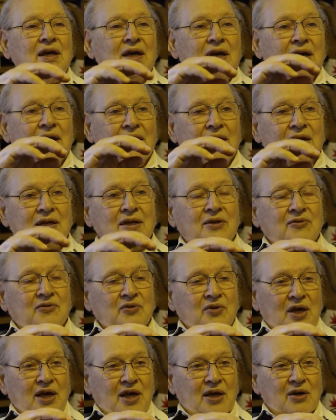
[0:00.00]
and if
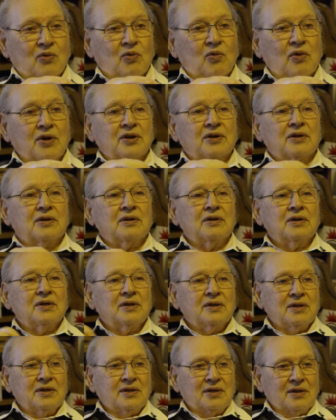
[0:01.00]
you had a winner,
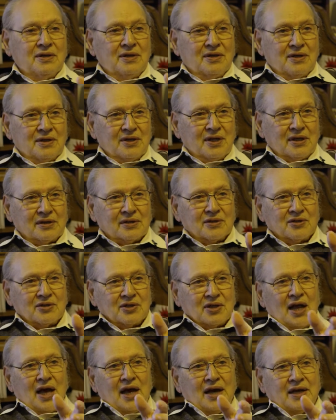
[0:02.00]
kick the
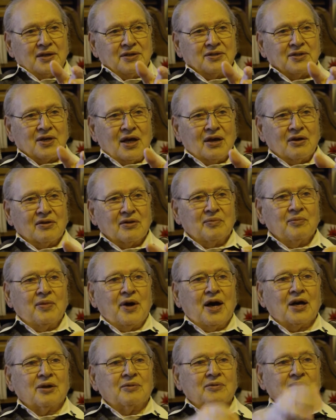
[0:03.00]
slides out of the
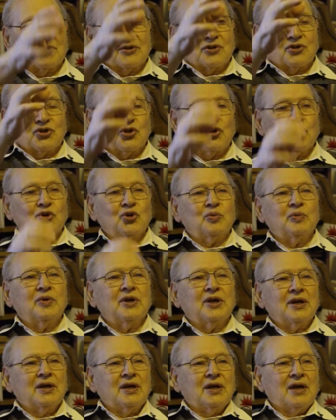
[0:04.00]
bottom of the tube
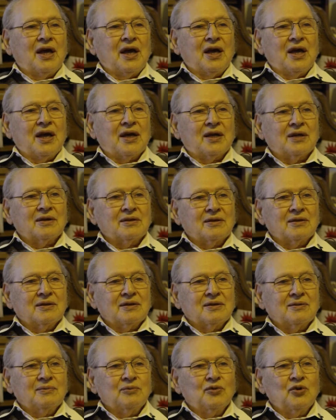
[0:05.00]
and
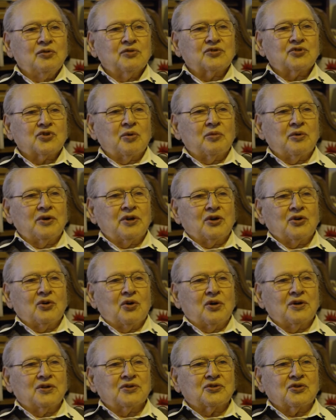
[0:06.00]
move so many
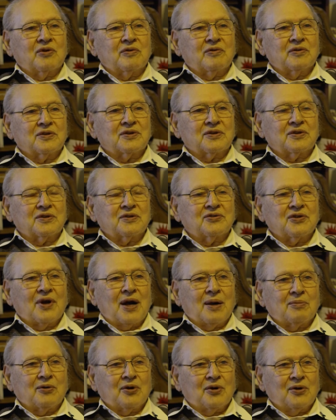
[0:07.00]
coins over to the
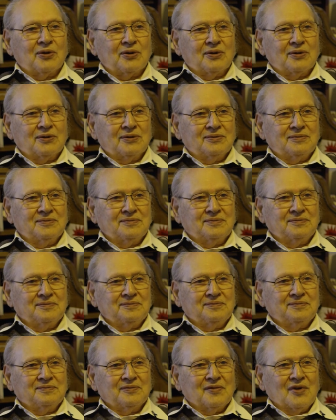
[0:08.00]
drop hole.
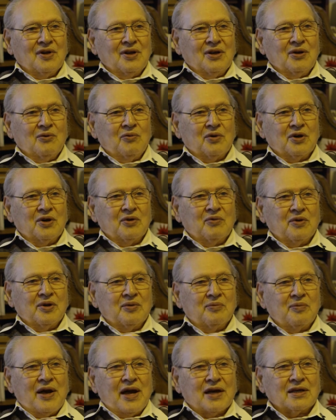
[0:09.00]
And when it
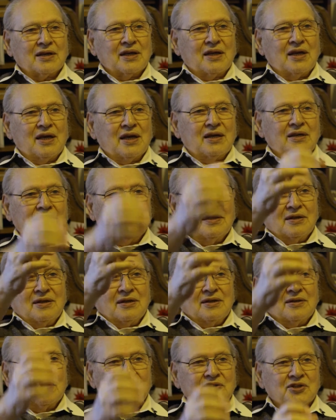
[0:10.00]
went back again,
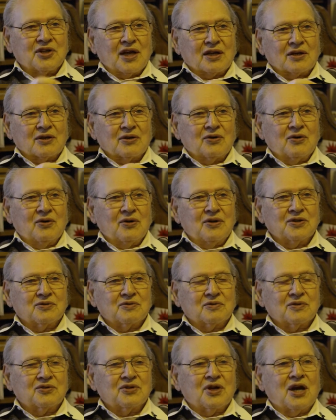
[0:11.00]
the stack of coins
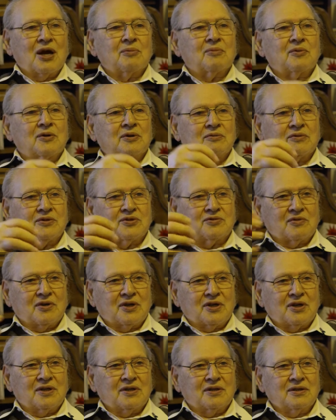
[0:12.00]
would drop and it was
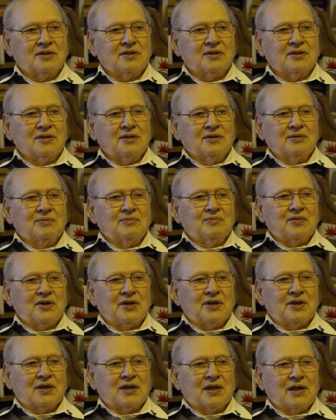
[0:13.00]
ready to
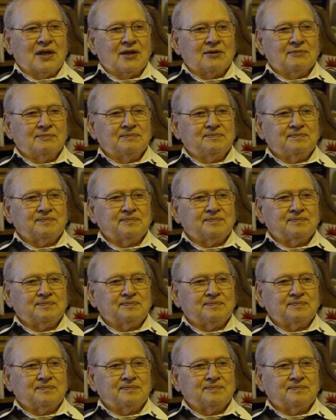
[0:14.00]
pay again.